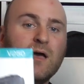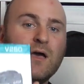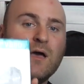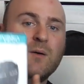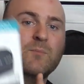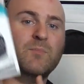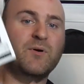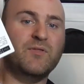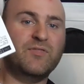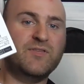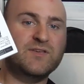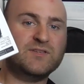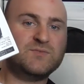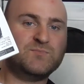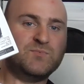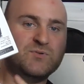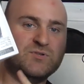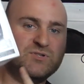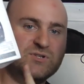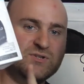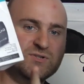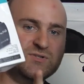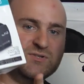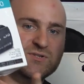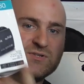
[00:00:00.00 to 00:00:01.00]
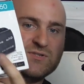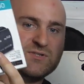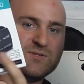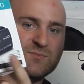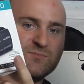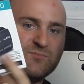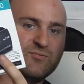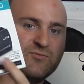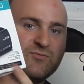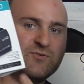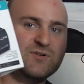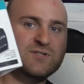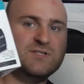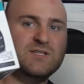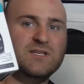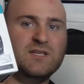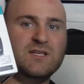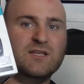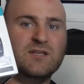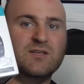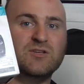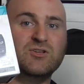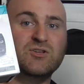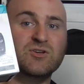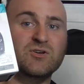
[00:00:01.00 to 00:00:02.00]
But this produces some pretty
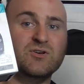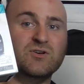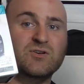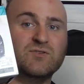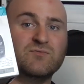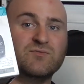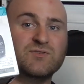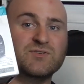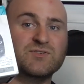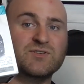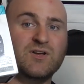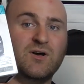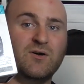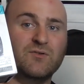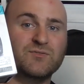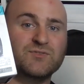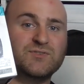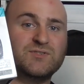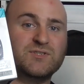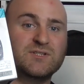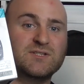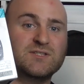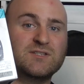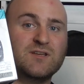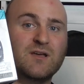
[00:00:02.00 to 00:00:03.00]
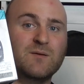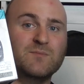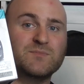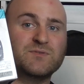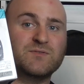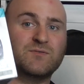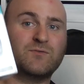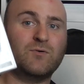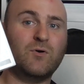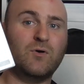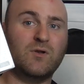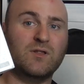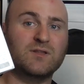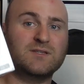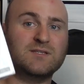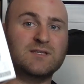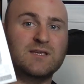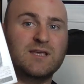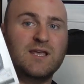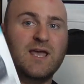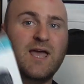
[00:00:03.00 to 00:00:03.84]
good results in terms of quality,